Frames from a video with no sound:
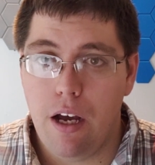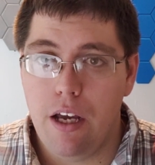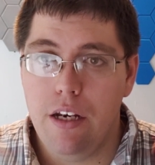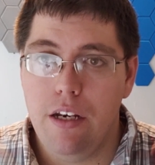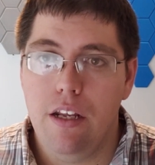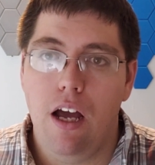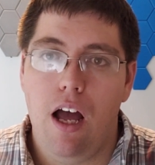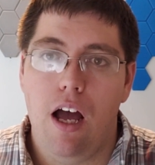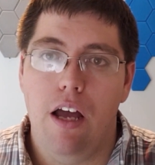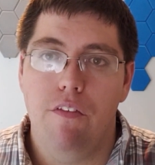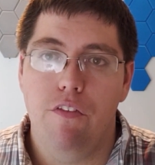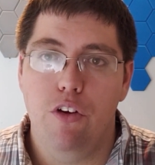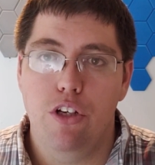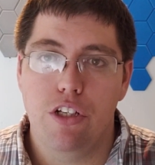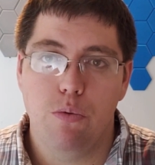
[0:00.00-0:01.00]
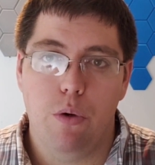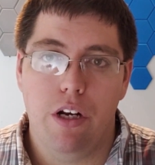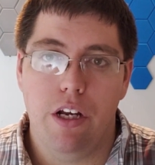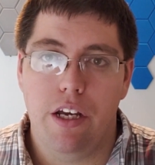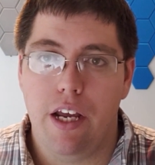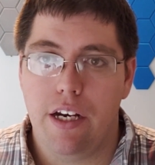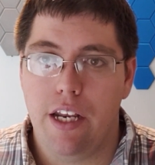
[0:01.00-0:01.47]
mind. If you just
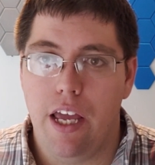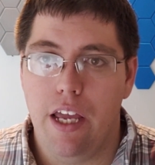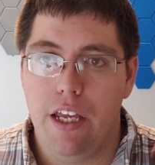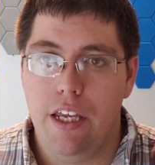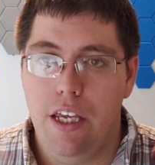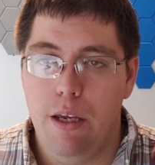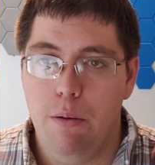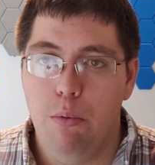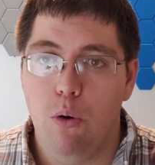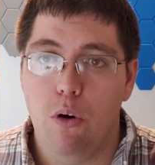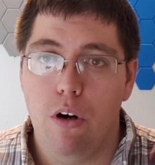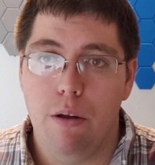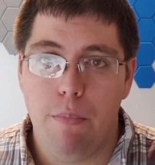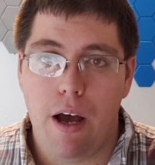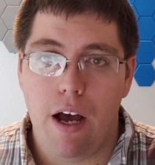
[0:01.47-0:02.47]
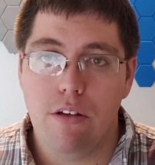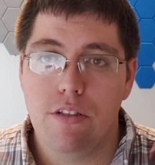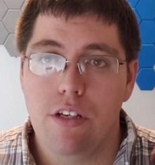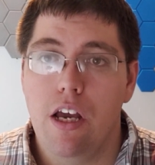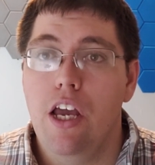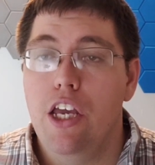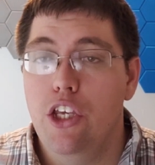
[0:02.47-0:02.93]
want to connect a keyboard and
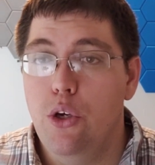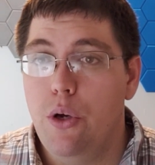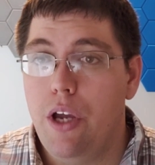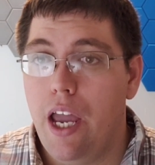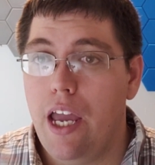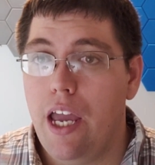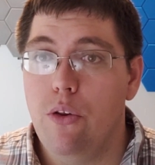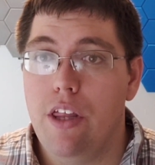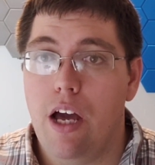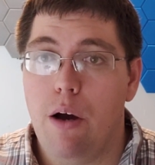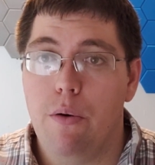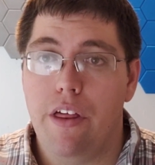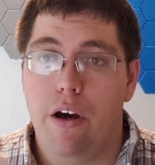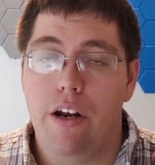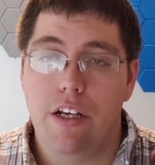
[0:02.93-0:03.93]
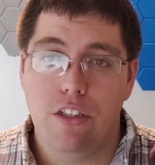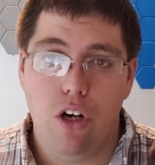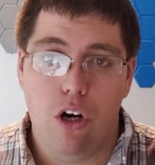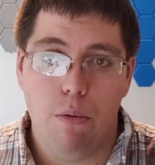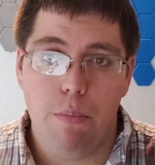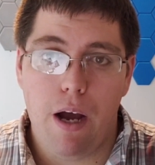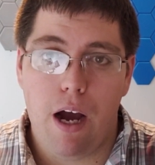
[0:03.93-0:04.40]
mouse, you can do that without
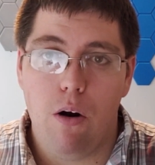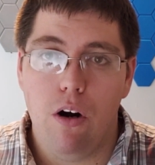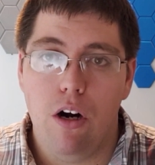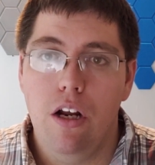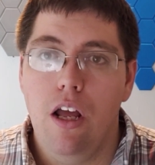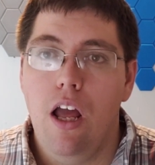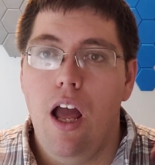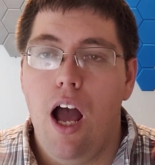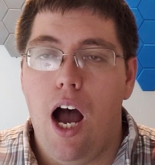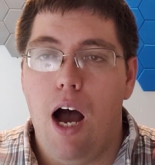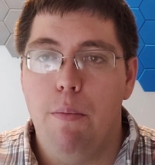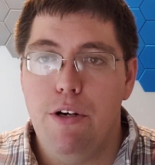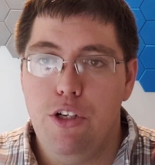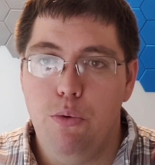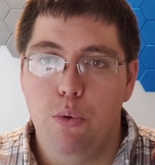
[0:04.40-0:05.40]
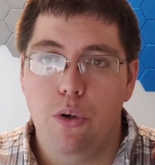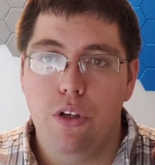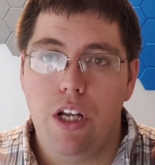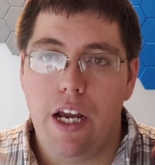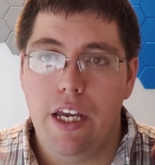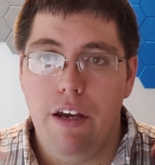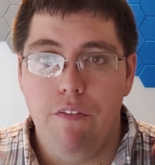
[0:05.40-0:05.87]
external power, but you will
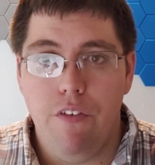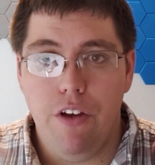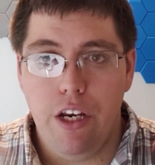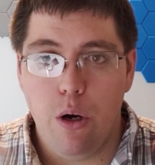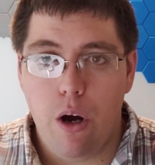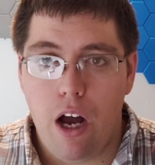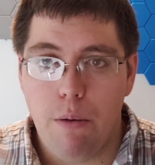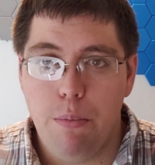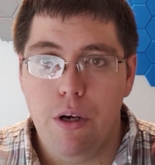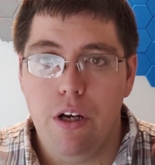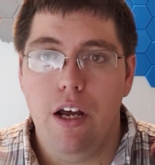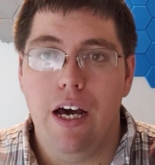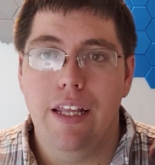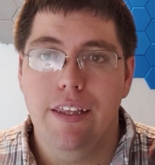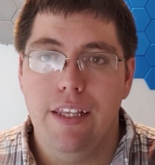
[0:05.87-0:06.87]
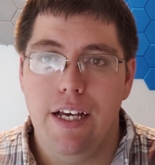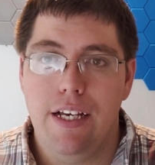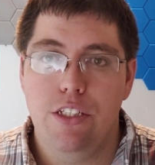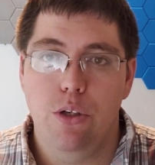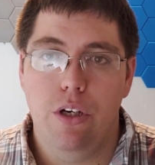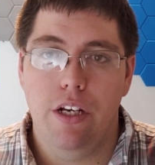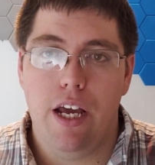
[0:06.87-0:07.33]
not get video output
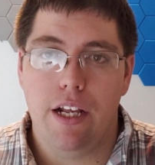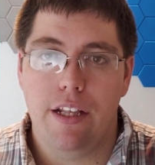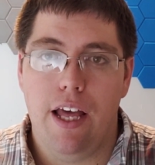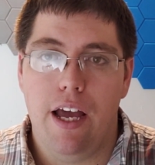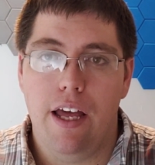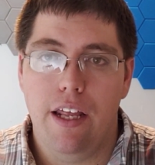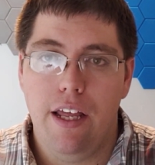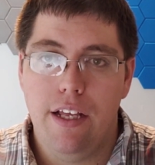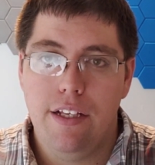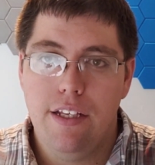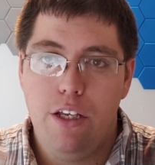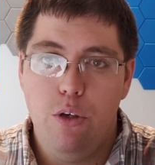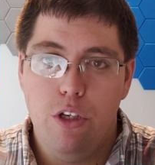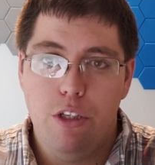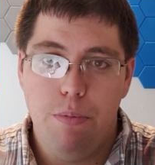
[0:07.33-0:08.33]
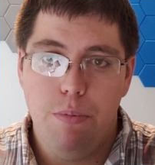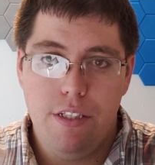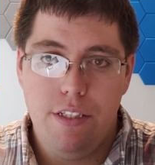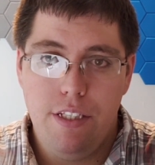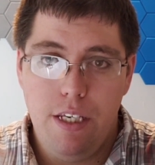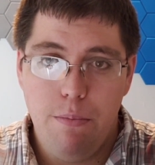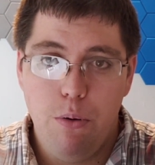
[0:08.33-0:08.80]
unless you connect that
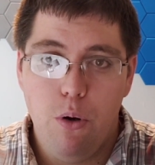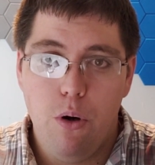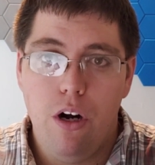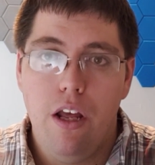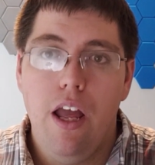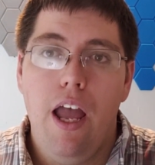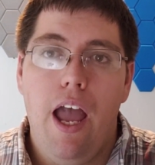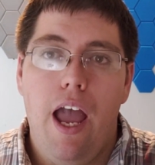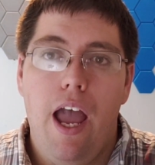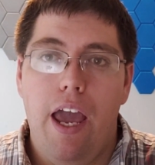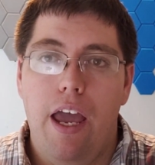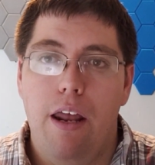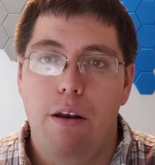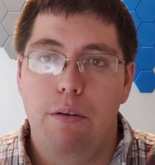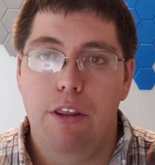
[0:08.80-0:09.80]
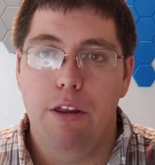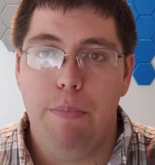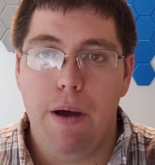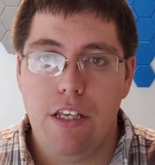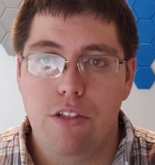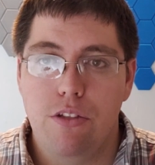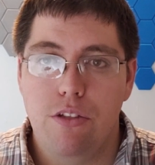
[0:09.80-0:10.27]
USB-C port. And the
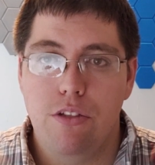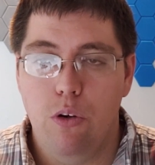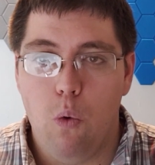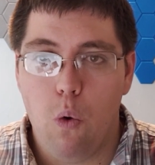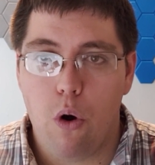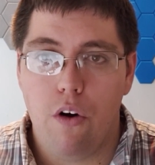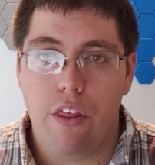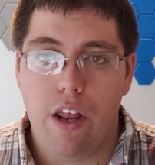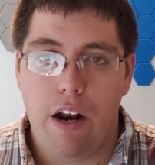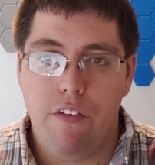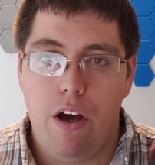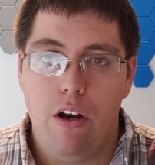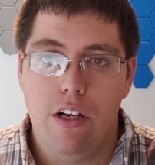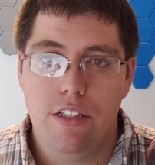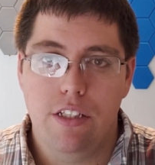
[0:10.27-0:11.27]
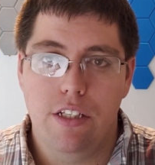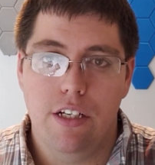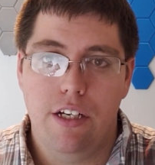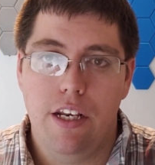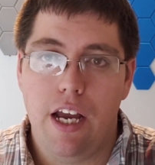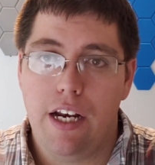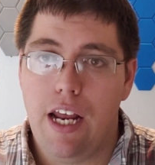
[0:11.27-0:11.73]
best order that I found is
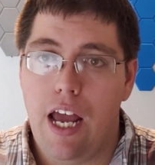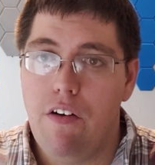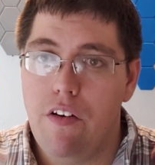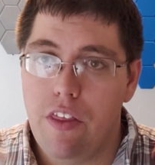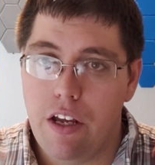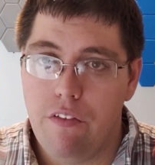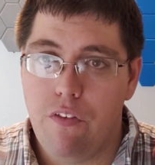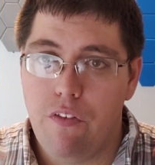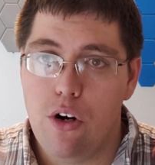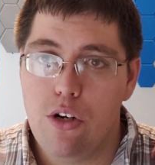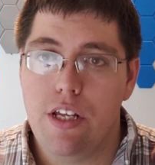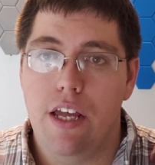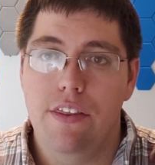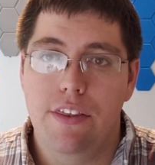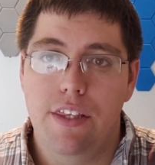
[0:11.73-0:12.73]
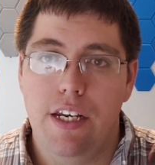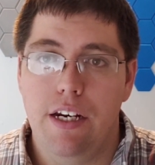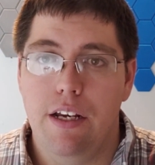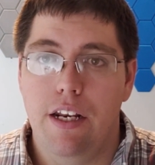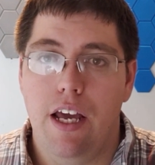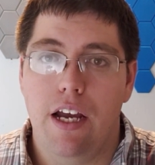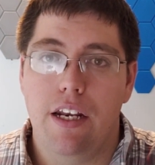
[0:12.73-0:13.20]
to connect everything first and
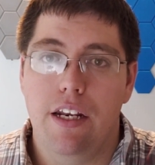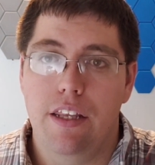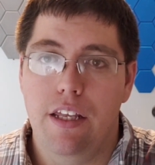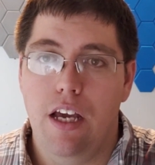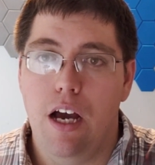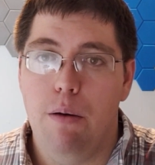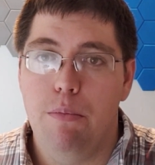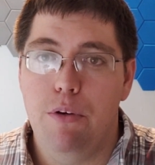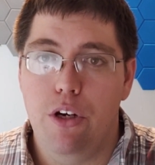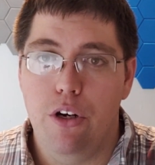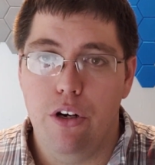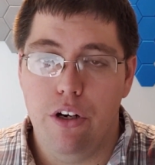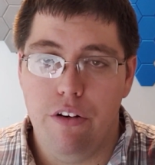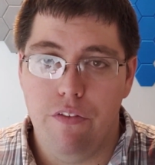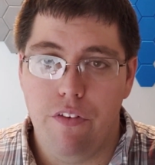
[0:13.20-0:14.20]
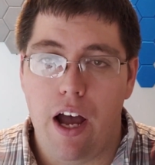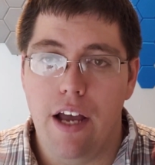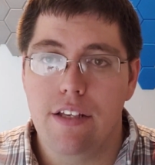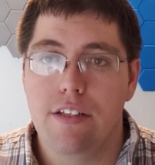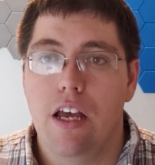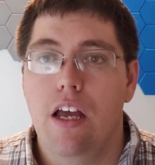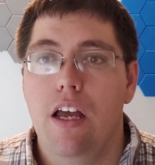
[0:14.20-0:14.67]
then connect the hub to your
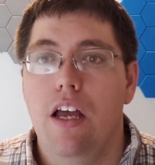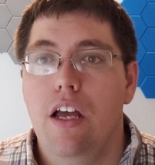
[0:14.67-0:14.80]
device.